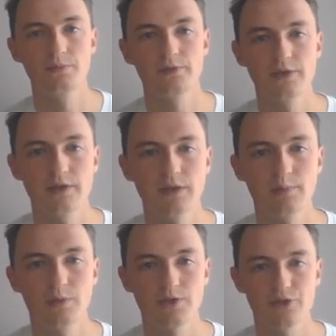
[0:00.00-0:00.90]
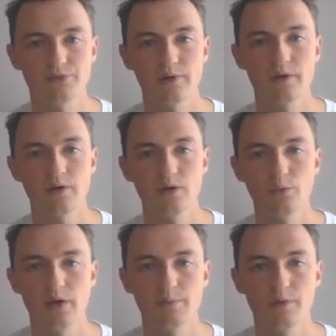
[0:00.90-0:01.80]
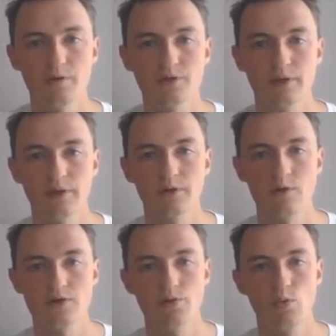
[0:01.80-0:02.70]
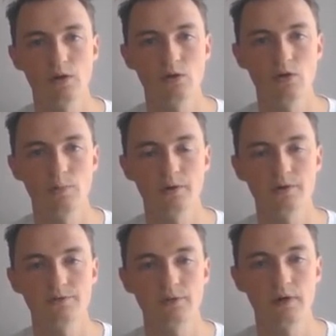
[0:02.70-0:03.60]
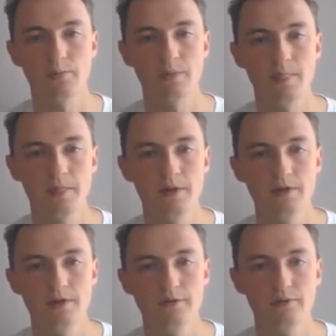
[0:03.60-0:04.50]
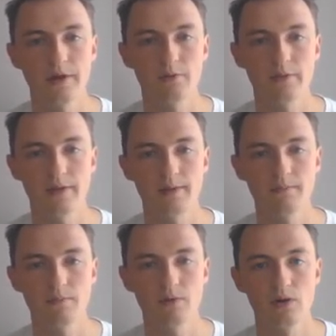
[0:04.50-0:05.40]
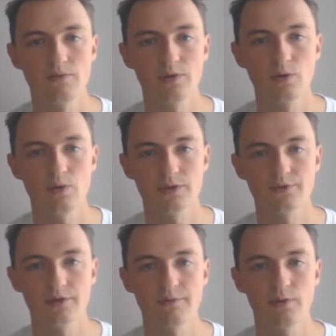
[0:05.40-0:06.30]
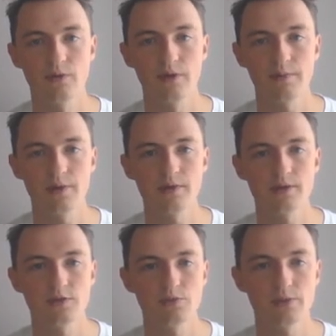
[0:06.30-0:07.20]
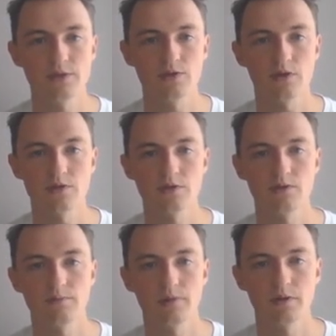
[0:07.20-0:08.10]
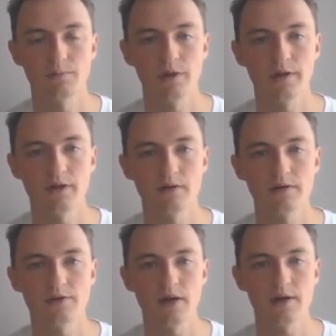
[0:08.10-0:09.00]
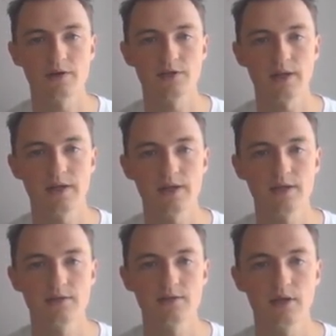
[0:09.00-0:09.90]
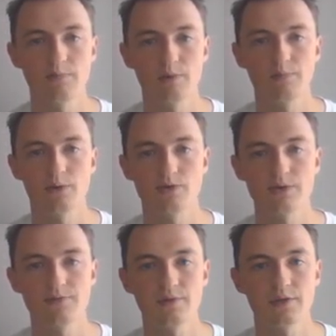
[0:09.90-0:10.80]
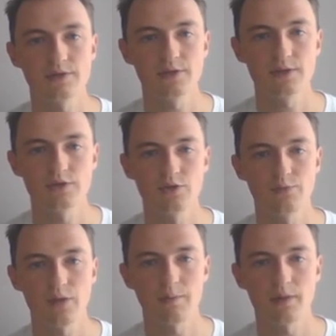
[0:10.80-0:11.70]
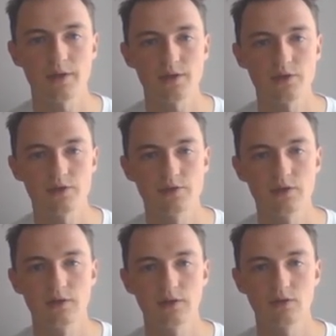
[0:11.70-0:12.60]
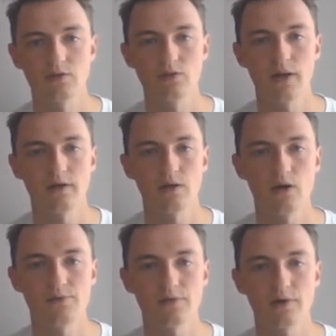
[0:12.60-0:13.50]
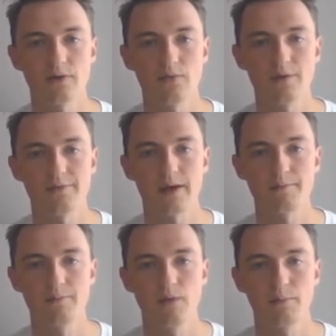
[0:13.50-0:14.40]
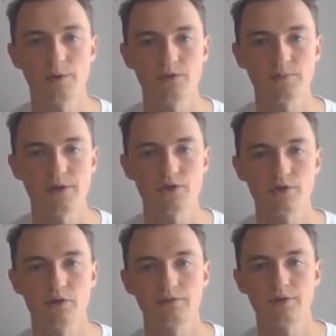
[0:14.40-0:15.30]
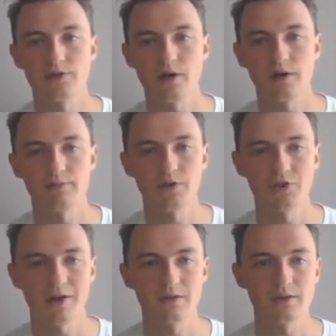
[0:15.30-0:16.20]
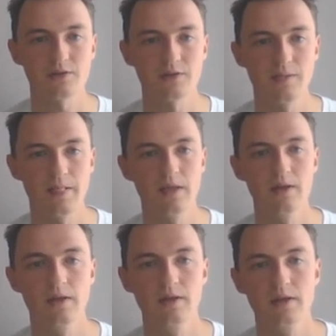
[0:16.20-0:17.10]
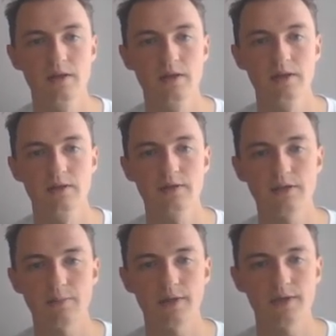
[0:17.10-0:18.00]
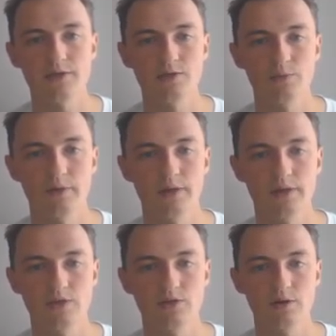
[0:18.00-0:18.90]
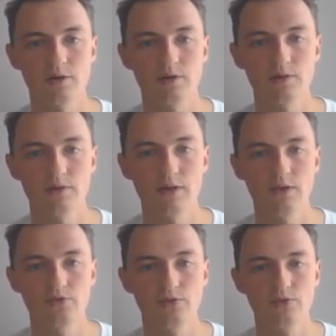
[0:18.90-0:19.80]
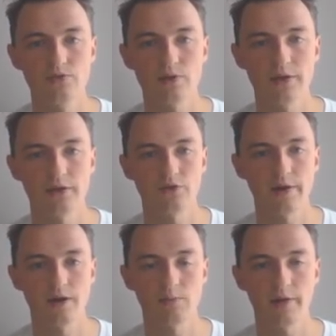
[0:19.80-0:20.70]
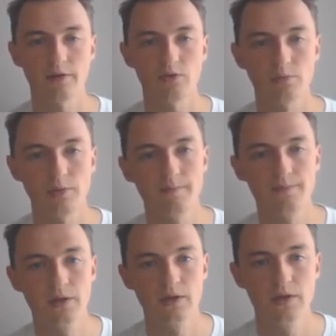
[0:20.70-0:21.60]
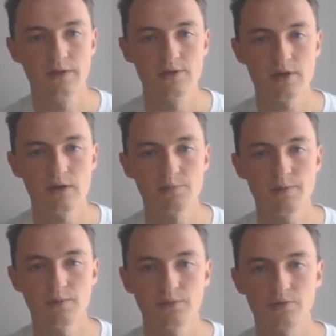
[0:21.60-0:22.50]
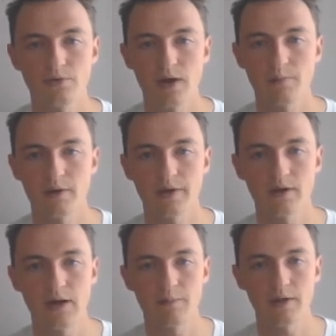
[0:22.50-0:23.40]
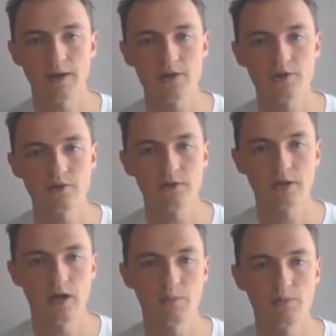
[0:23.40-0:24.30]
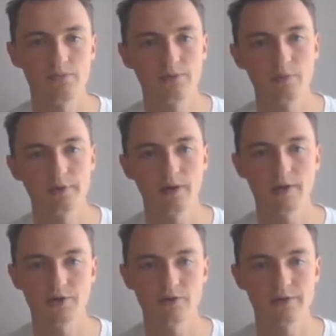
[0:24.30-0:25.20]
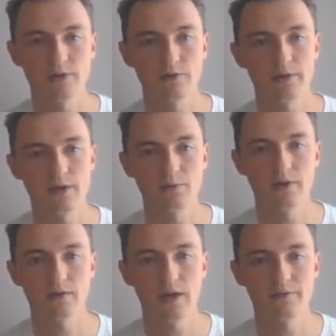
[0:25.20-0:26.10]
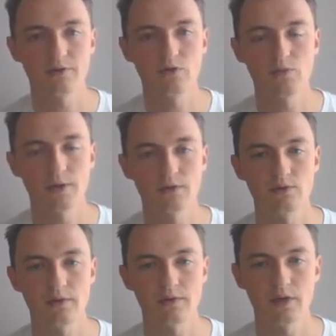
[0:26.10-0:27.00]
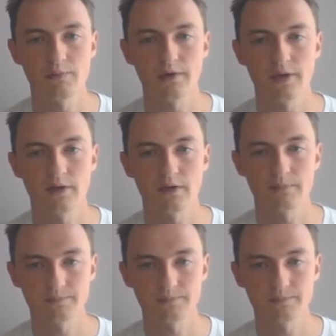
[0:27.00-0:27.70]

facilitate the process further, we approached a technology worker cooperative to help. Together with them, over the course of several online meetings, we discussed the particular desires and needs and proposed different existing software applications that together offered a rough approximation of the desired functionalities. These applications were then installed, introduced and then tried out by the group. This allowed people to try a particular application and help confirm the direction of inquiry without having to commit to anything in particular.